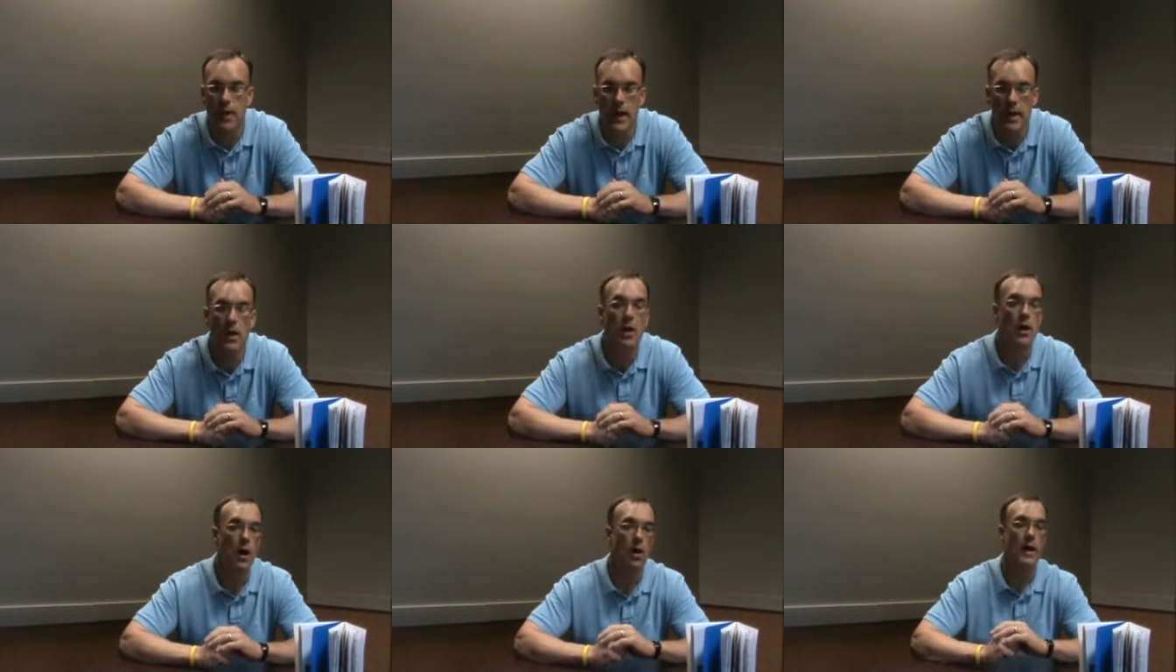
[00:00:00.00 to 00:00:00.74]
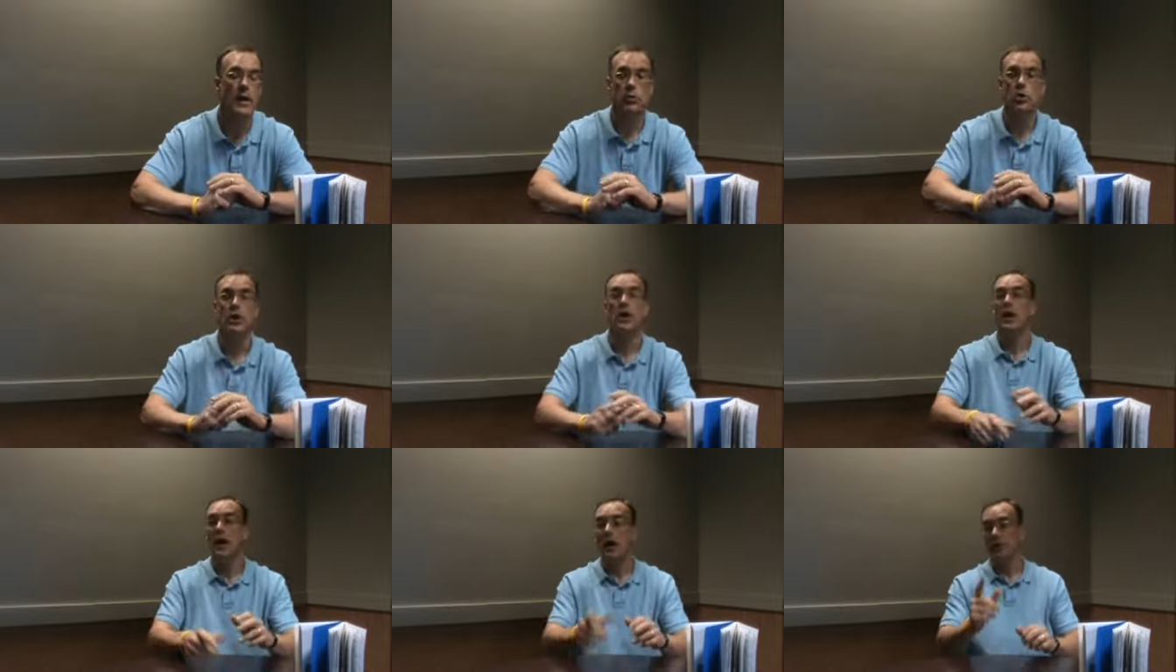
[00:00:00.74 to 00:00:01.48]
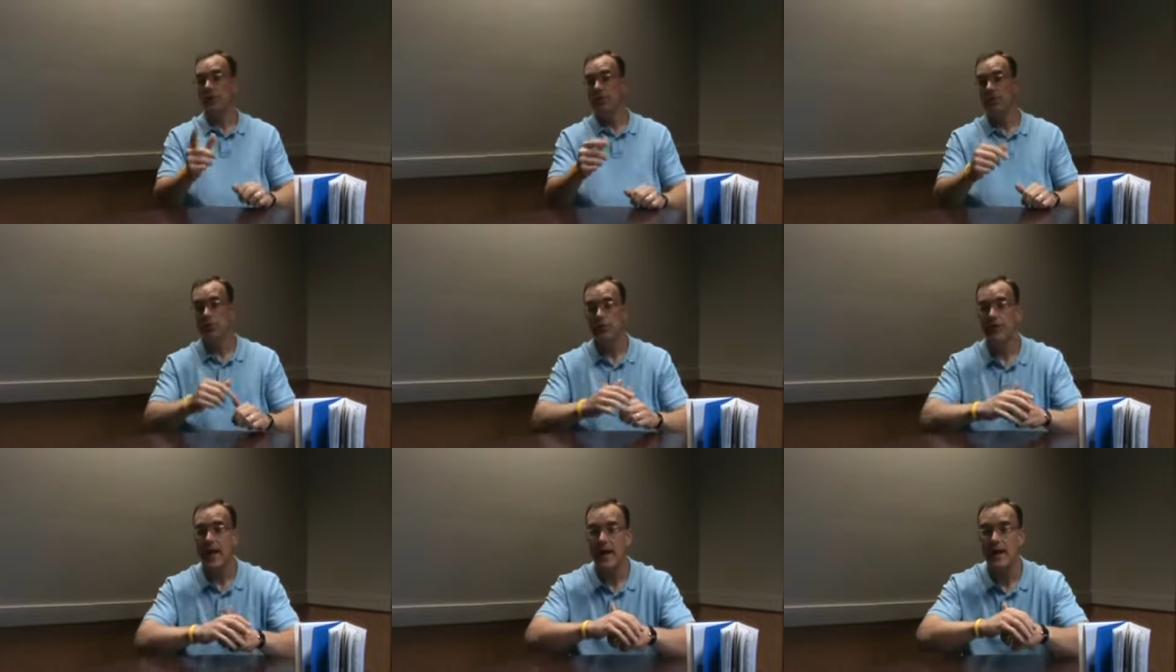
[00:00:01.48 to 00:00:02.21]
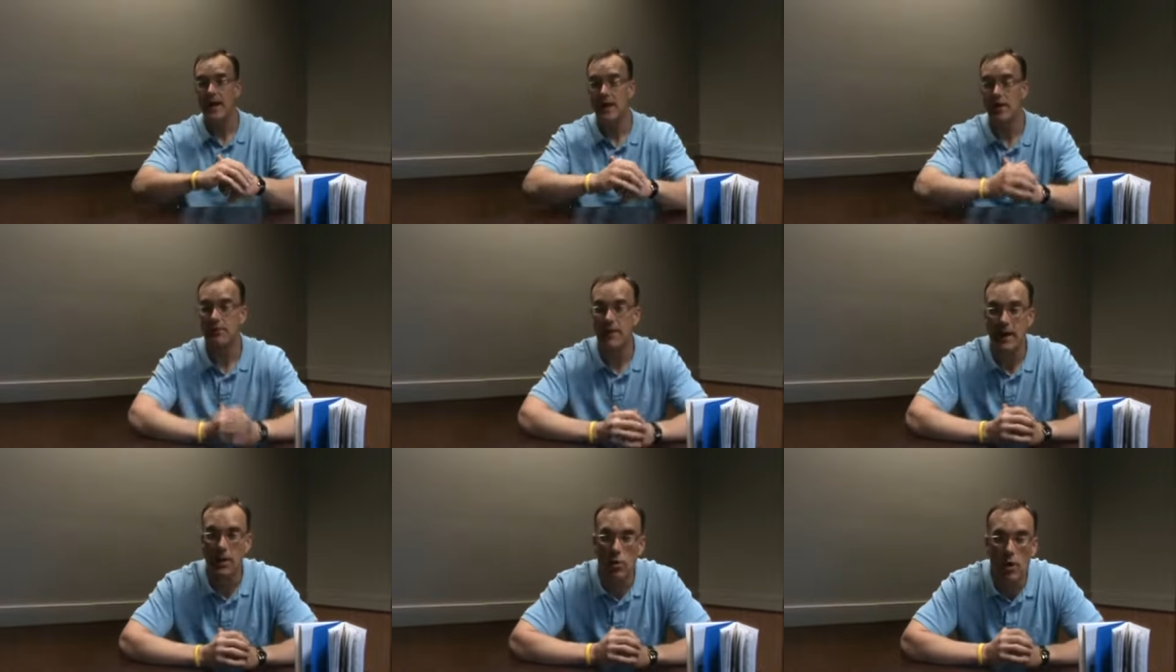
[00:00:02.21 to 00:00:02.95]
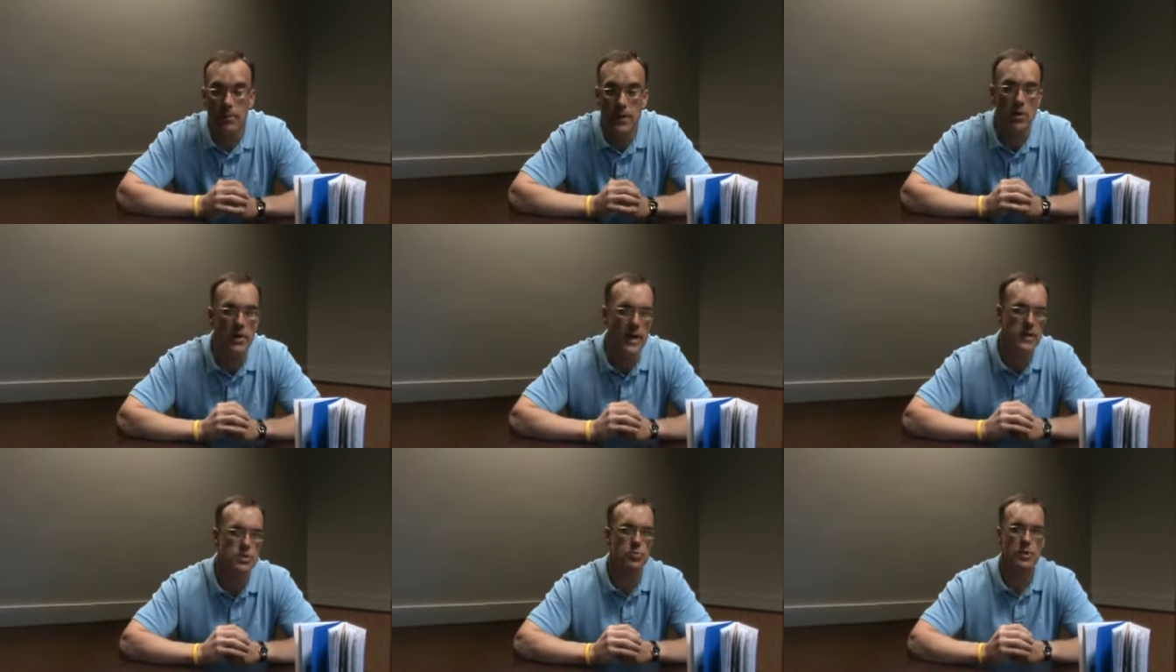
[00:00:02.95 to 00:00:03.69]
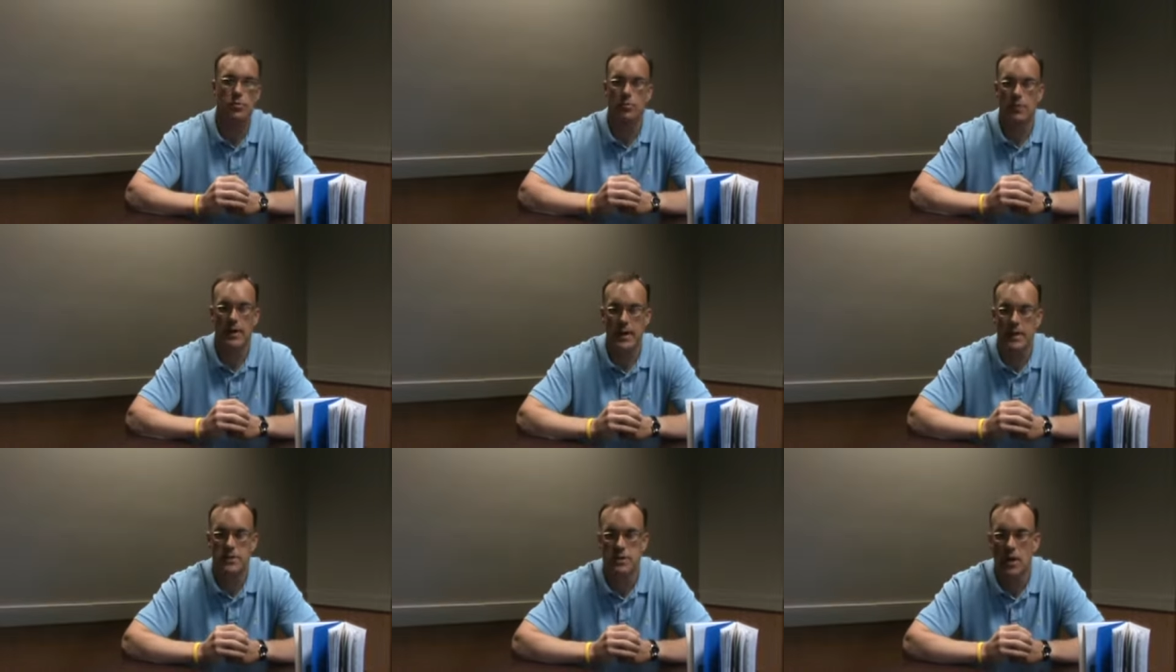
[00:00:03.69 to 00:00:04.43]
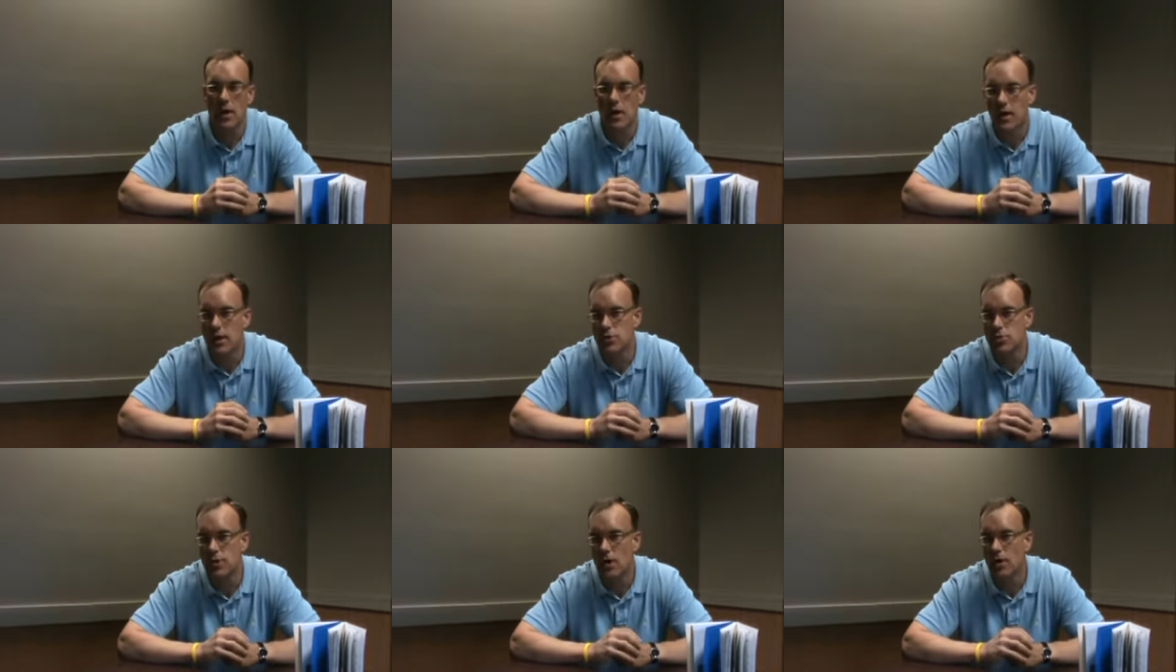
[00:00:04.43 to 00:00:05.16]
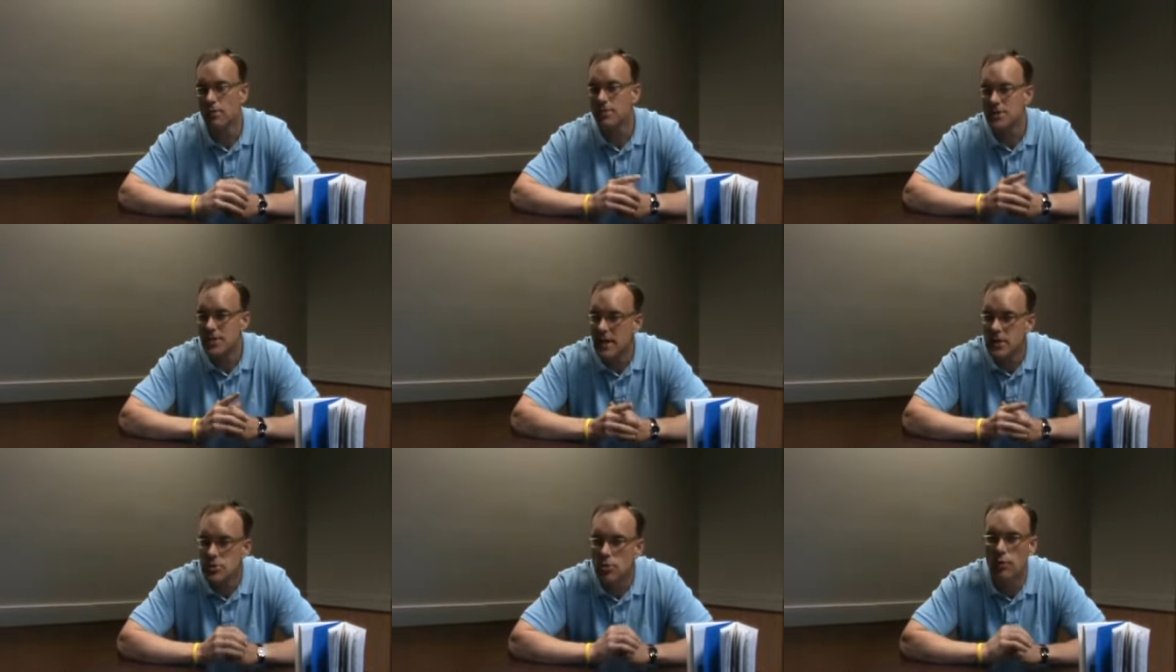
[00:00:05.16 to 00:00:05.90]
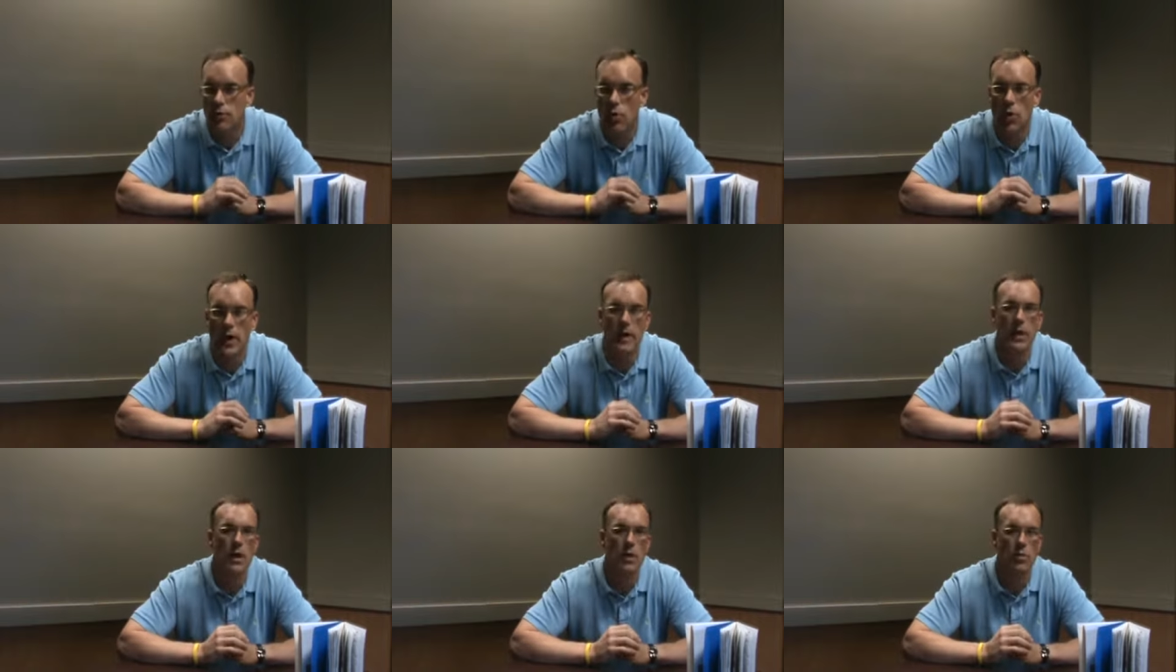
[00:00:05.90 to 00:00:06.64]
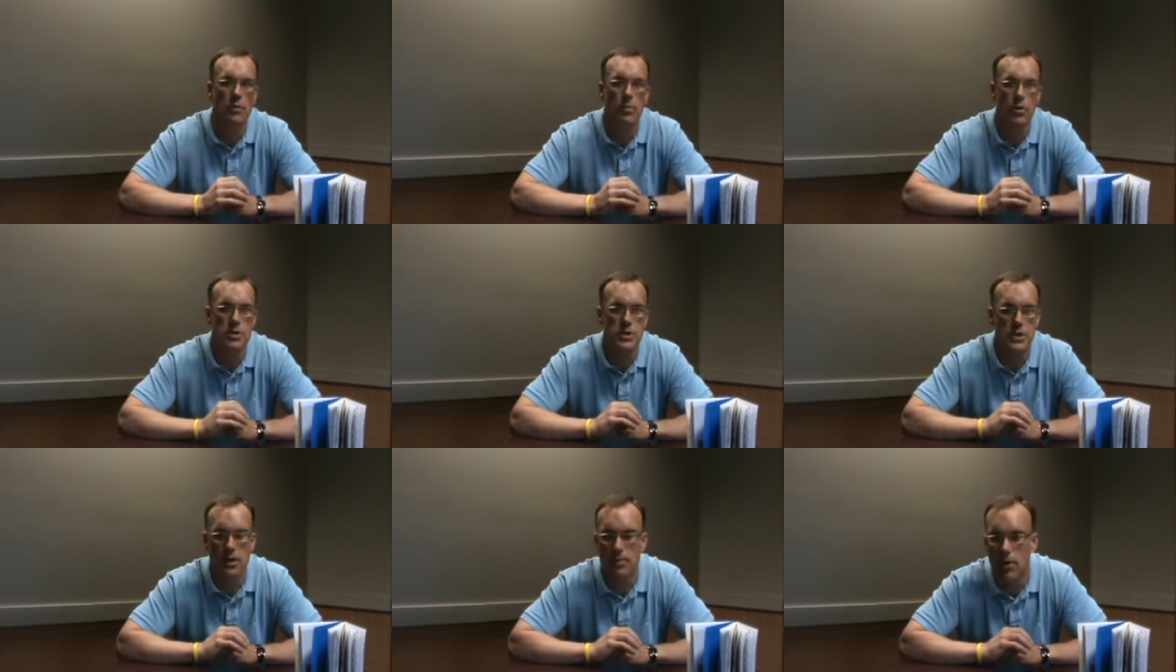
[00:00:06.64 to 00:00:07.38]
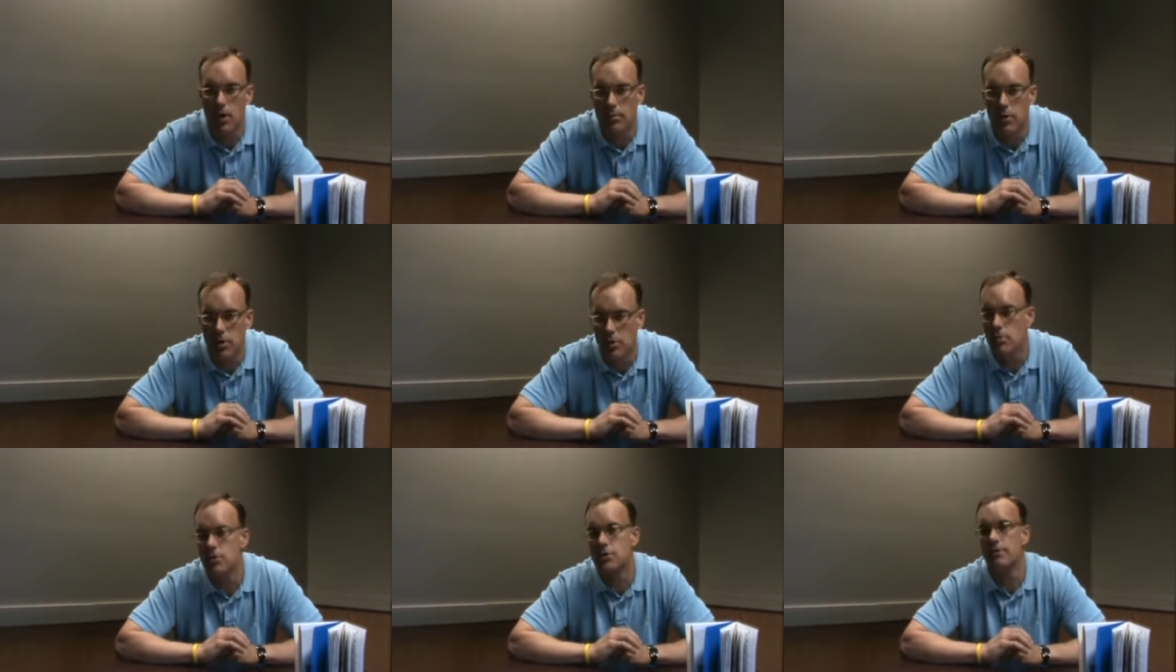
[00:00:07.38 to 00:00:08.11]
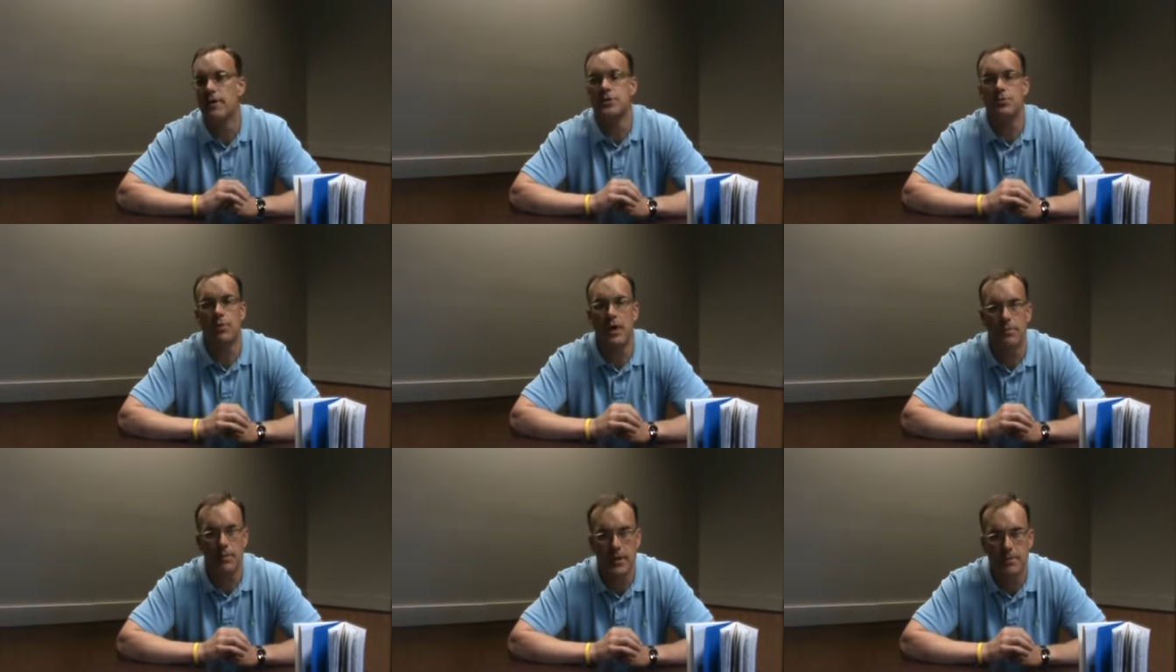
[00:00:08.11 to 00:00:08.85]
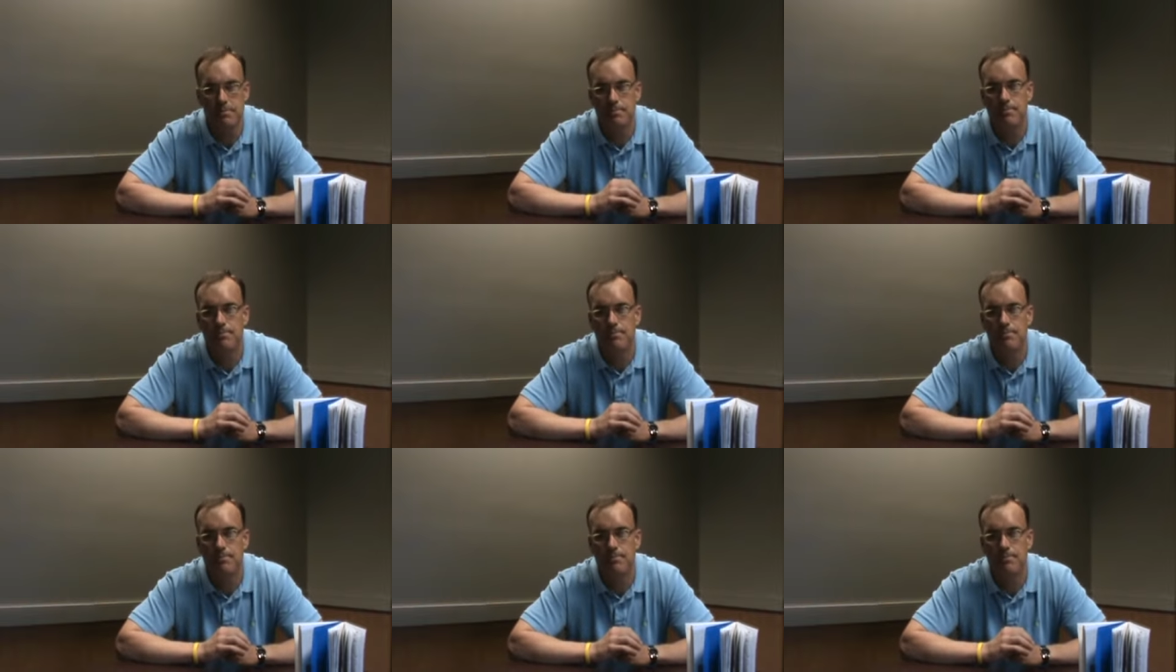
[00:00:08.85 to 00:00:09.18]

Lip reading: Okay? All right, look, I'll leave you with that, and I'll follow up here next week with my next entry on the mistakes to avoid when purchasing an apartment or commercial investment property.